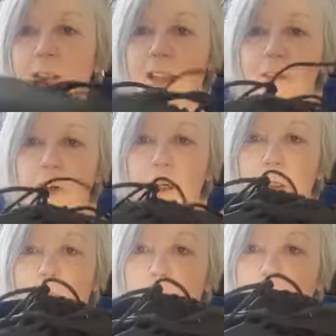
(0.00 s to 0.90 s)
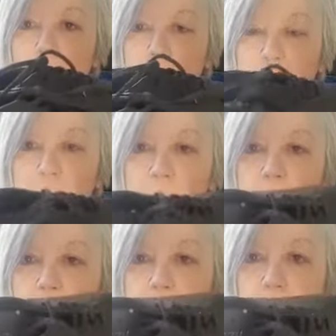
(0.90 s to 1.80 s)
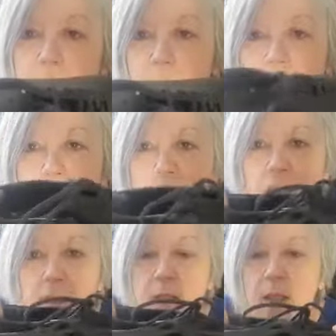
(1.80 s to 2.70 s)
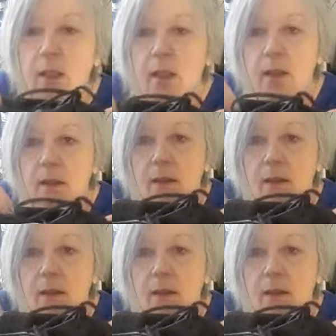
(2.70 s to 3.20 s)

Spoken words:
leather, and they were £3.99.